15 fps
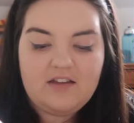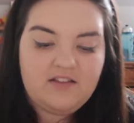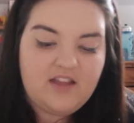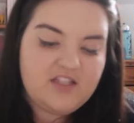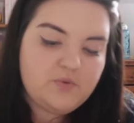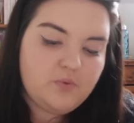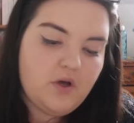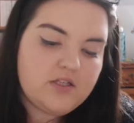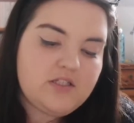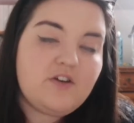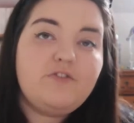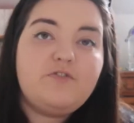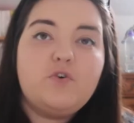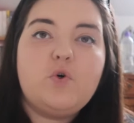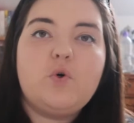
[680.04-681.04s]
This was
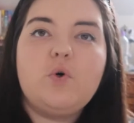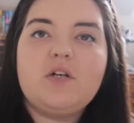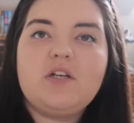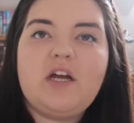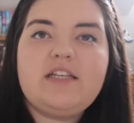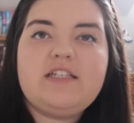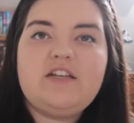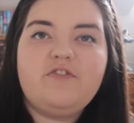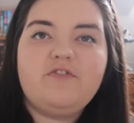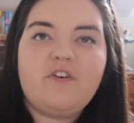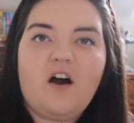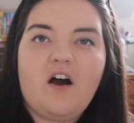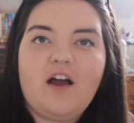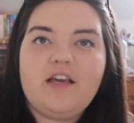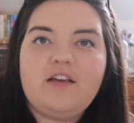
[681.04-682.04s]

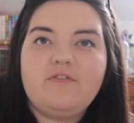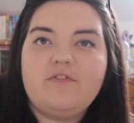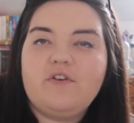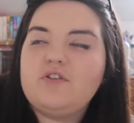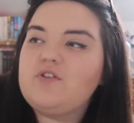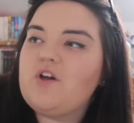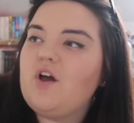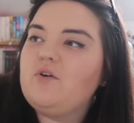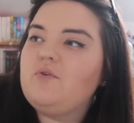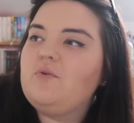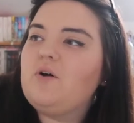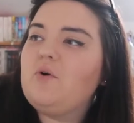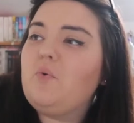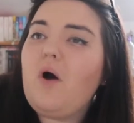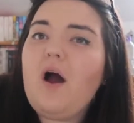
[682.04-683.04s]
$4.95,
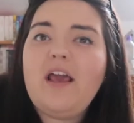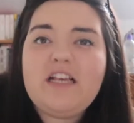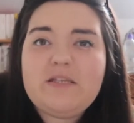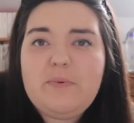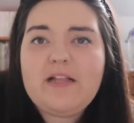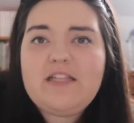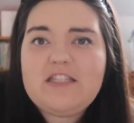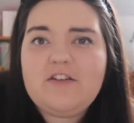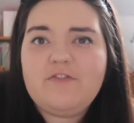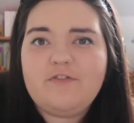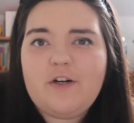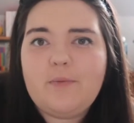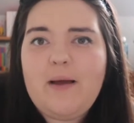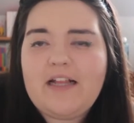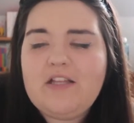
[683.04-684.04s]
so quite expensive
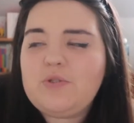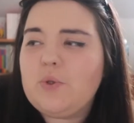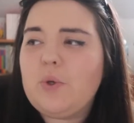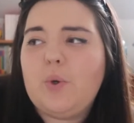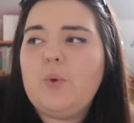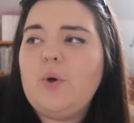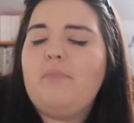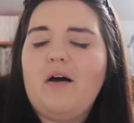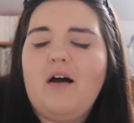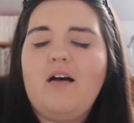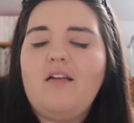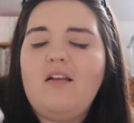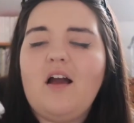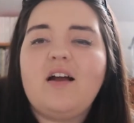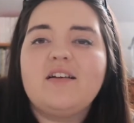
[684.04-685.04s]
for a pencil,
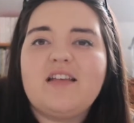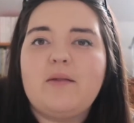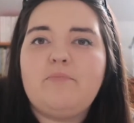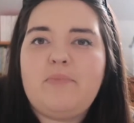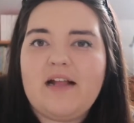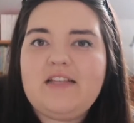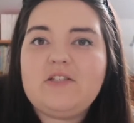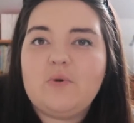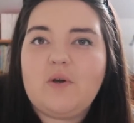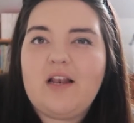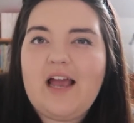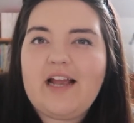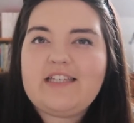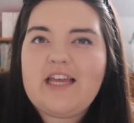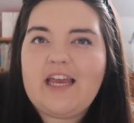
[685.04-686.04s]
but like I said, pencil
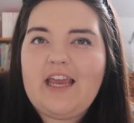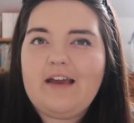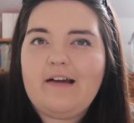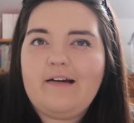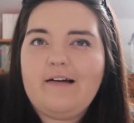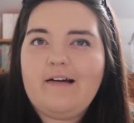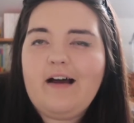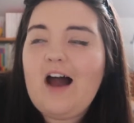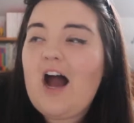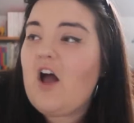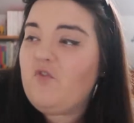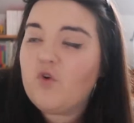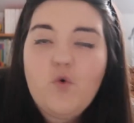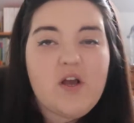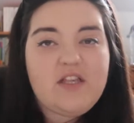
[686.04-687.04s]
collector here.
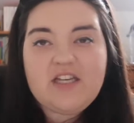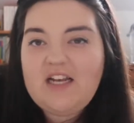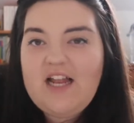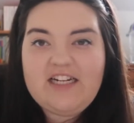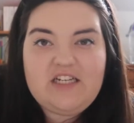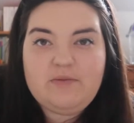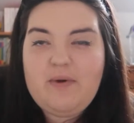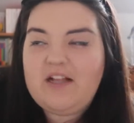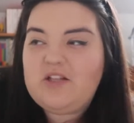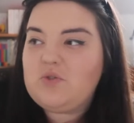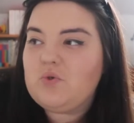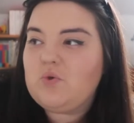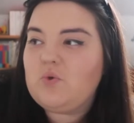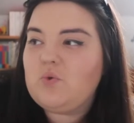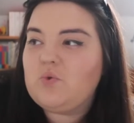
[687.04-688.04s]
I've always collected
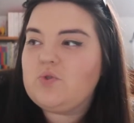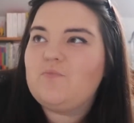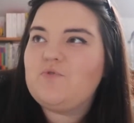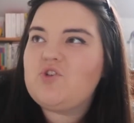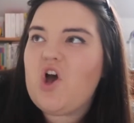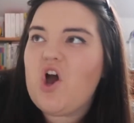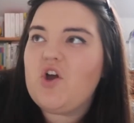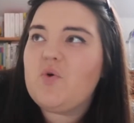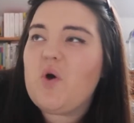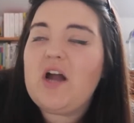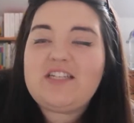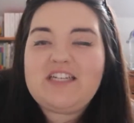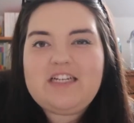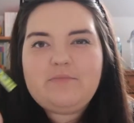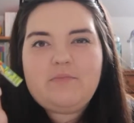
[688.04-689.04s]
pencils, so I
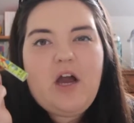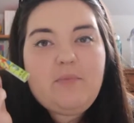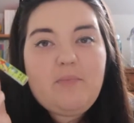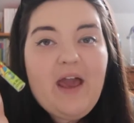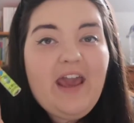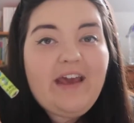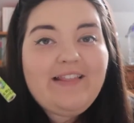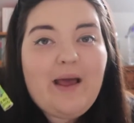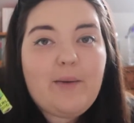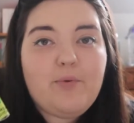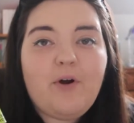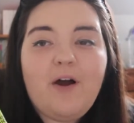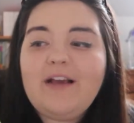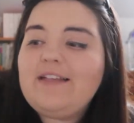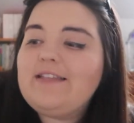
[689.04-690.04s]
didn't mind paying that
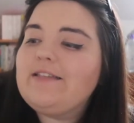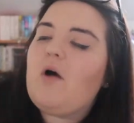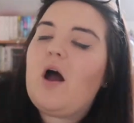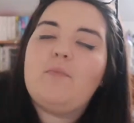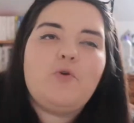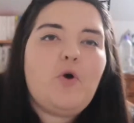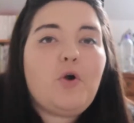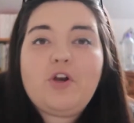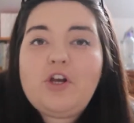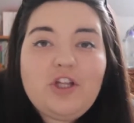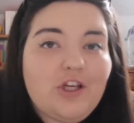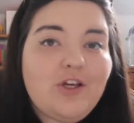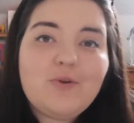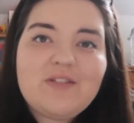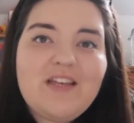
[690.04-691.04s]
price. I'm not going to
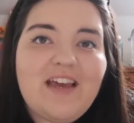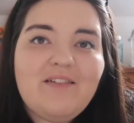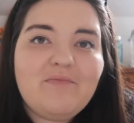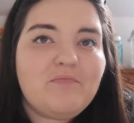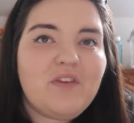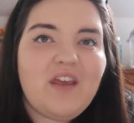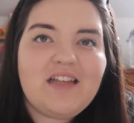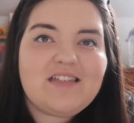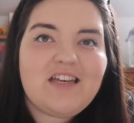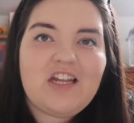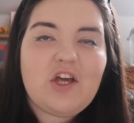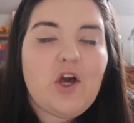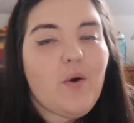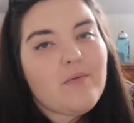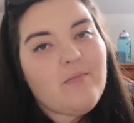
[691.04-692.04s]
use it. It's going
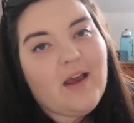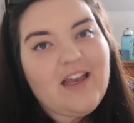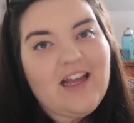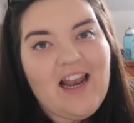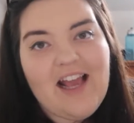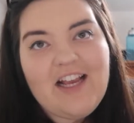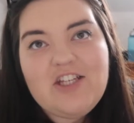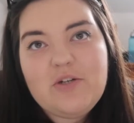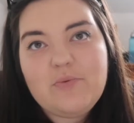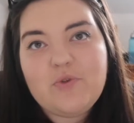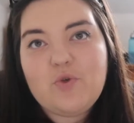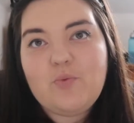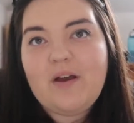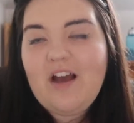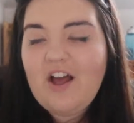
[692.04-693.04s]
to go in my collection
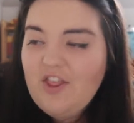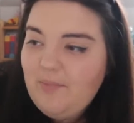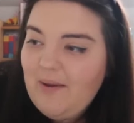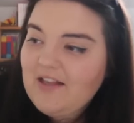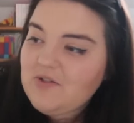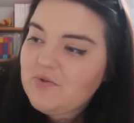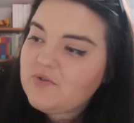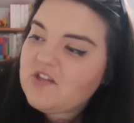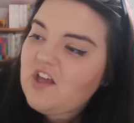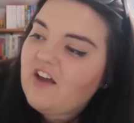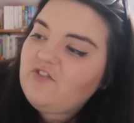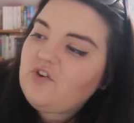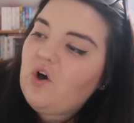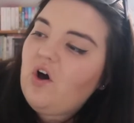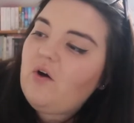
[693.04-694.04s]
with all my other pencils that
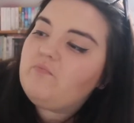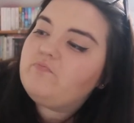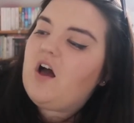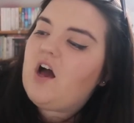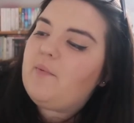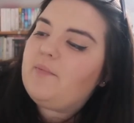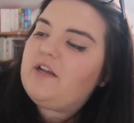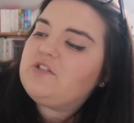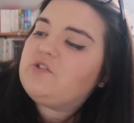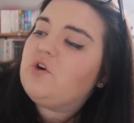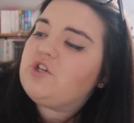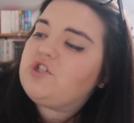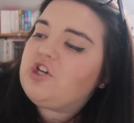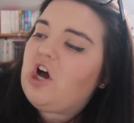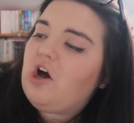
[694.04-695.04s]
I've got. It's
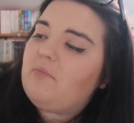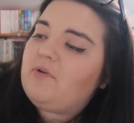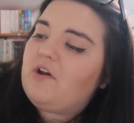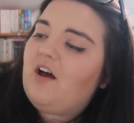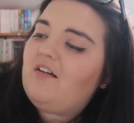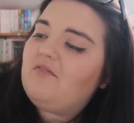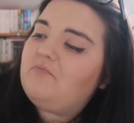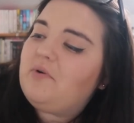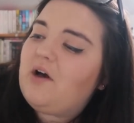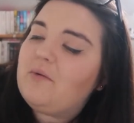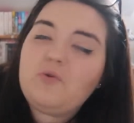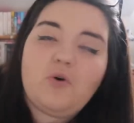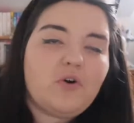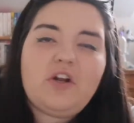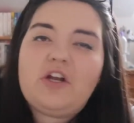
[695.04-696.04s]
got a sharpener, but
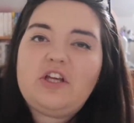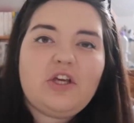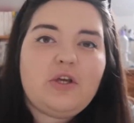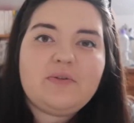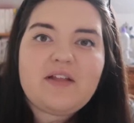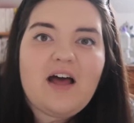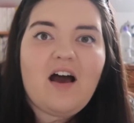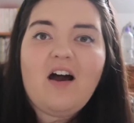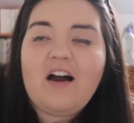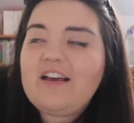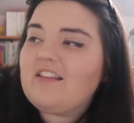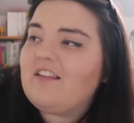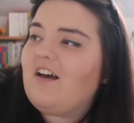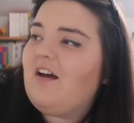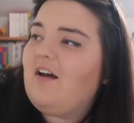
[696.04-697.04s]
I'm not going to use that
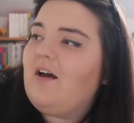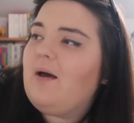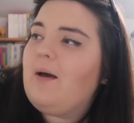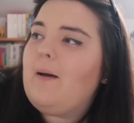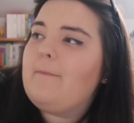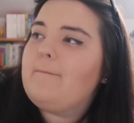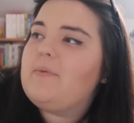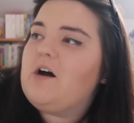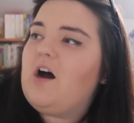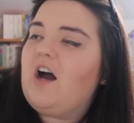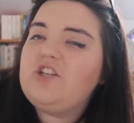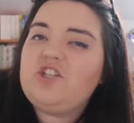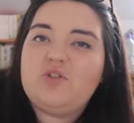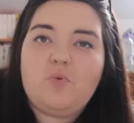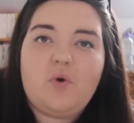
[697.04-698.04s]
either. But
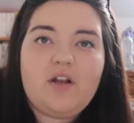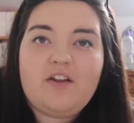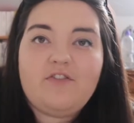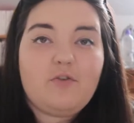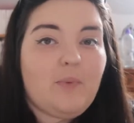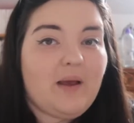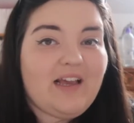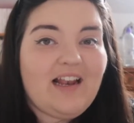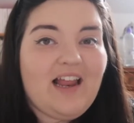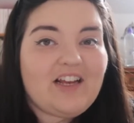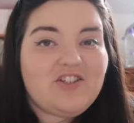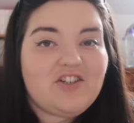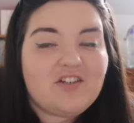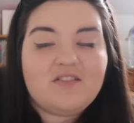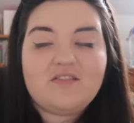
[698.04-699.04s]
I just wanted it for my
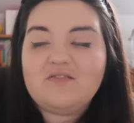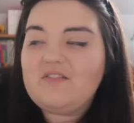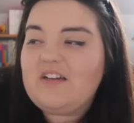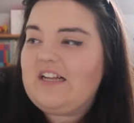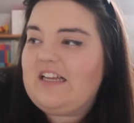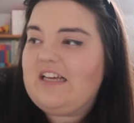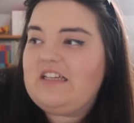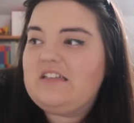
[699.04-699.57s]
collection, really.